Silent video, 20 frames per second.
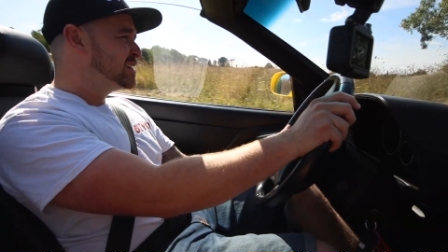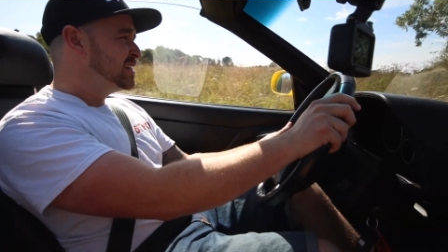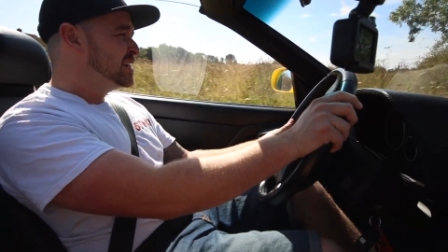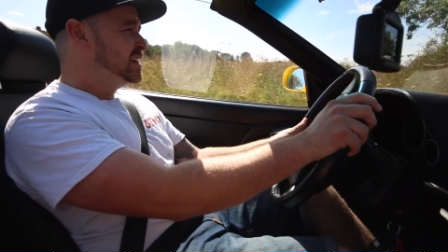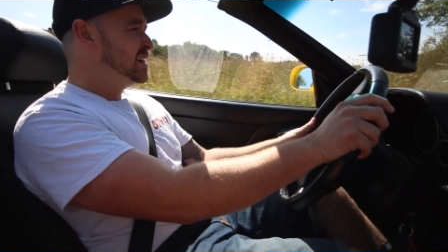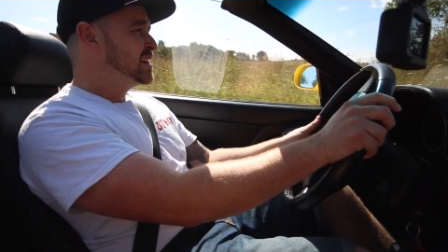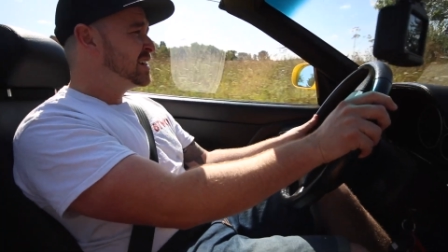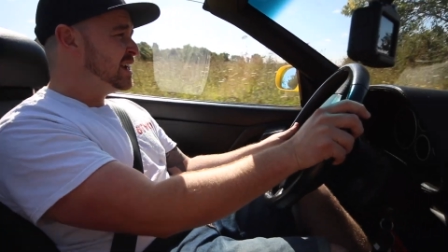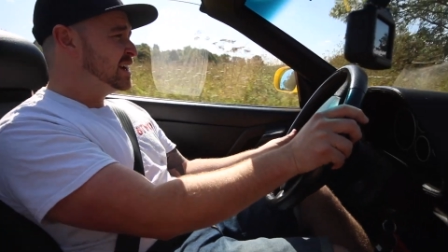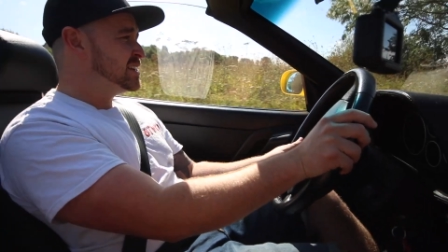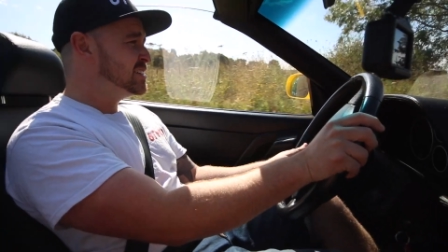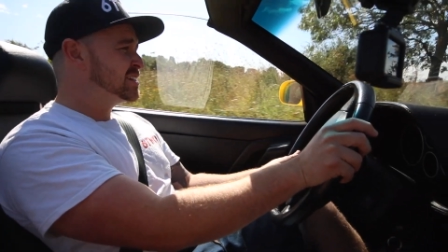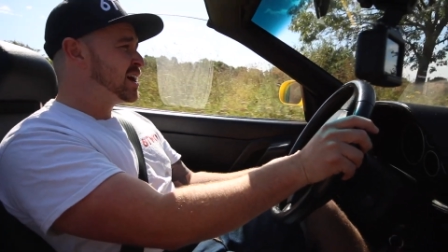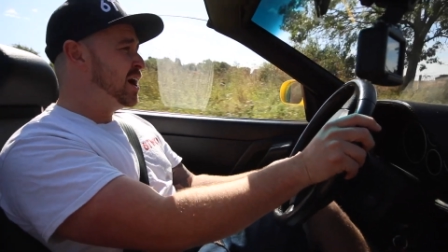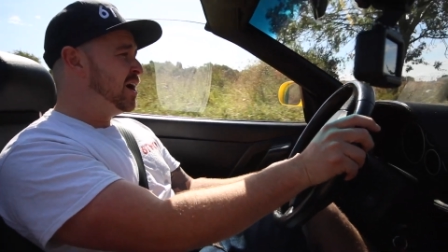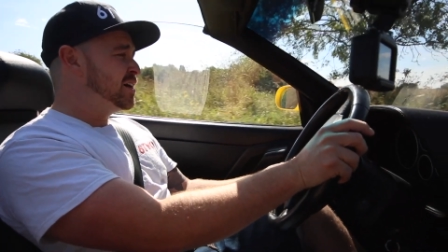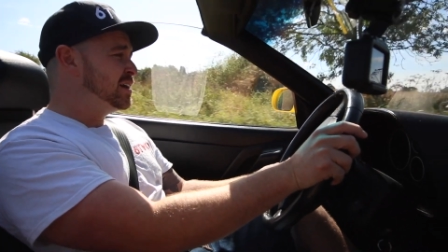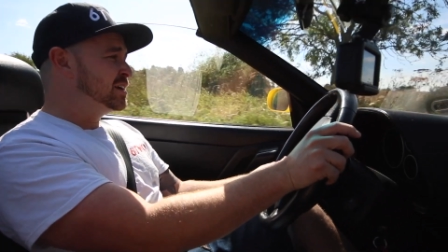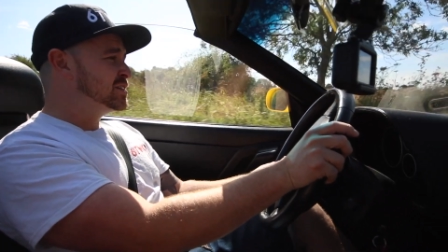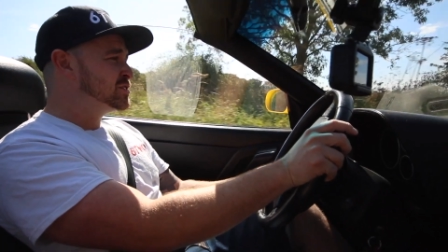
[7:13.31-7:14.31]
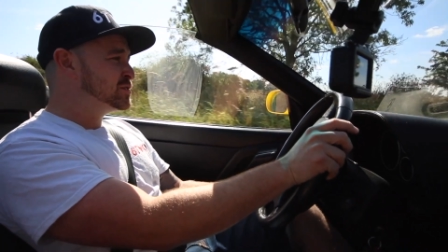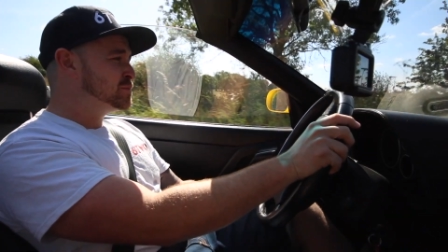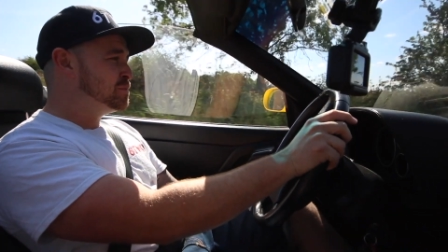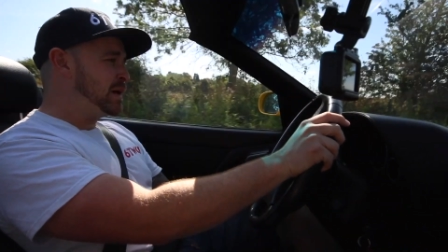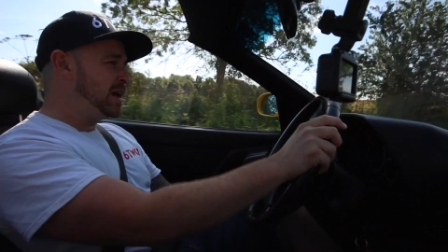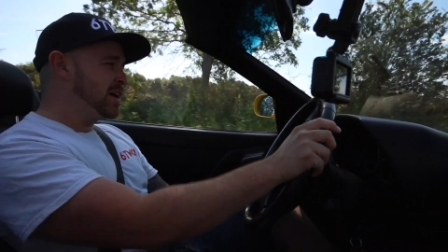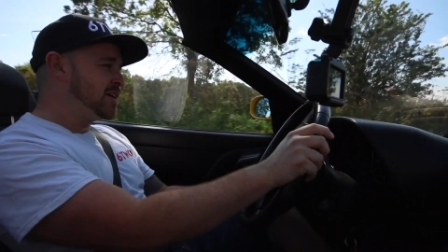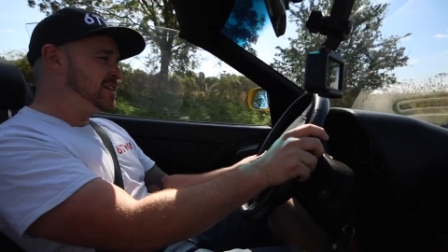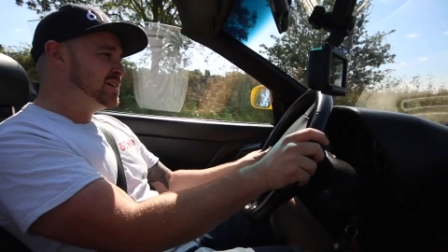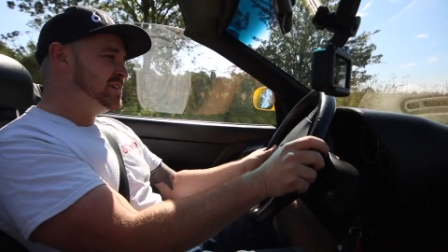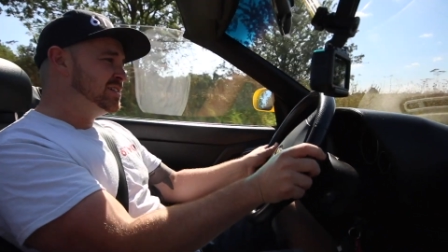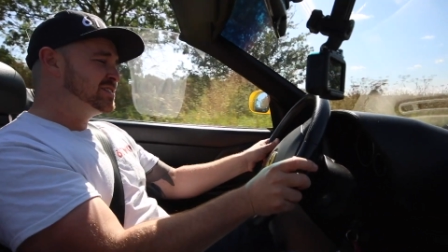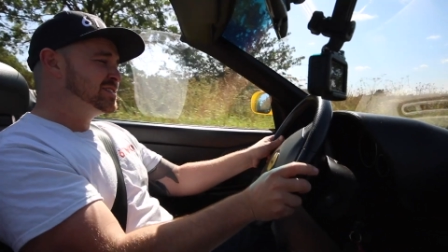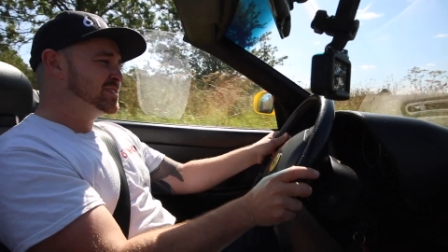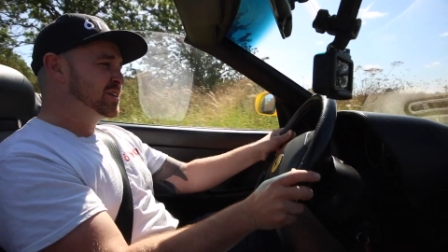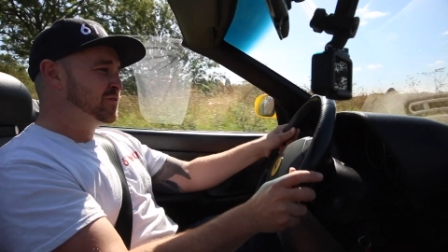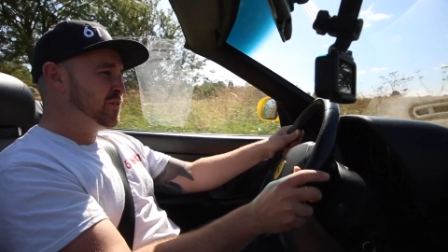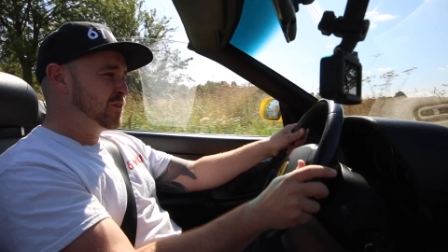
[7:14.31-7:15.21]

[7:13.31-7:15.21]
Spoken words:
You get to go and experience the